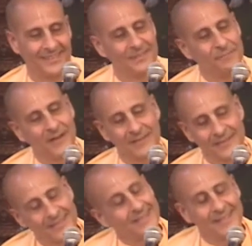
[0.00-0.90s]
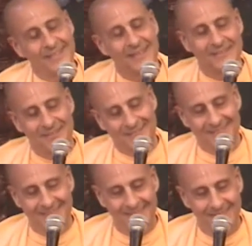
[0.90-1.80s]
And Bali said
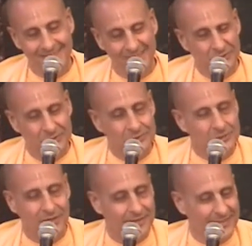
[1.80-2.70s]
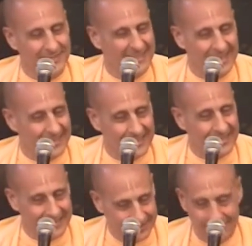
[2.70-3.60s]
yes. Shukracharya did not
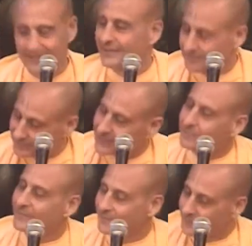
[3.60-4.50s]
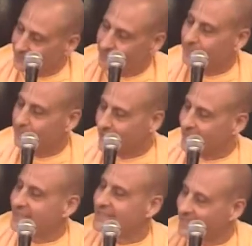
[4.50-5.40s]
like it.
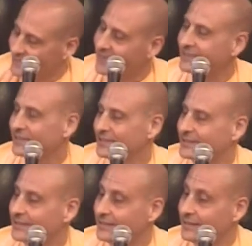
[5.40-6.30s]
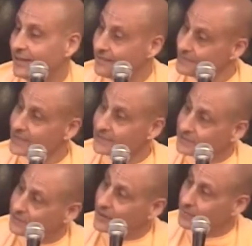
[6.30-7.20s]
Bali said yes. And then
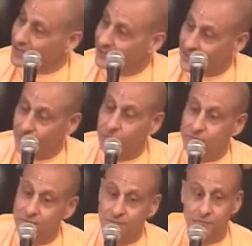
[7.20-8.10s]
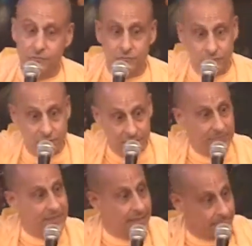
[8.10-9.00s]
little Vamanadev, he
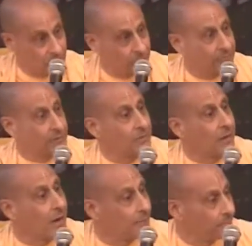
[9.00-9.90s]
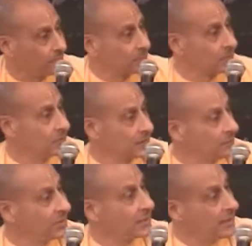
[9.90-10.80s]
became Trivikram.
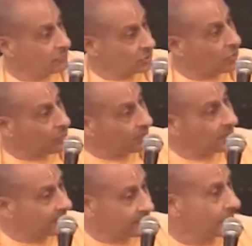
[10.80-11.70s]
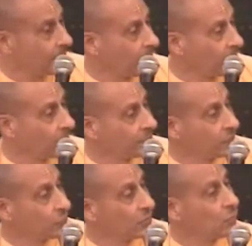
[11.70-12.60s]
He became so big.
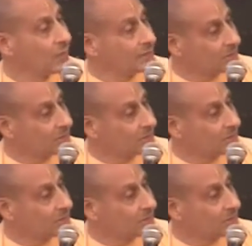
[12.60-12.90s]
With one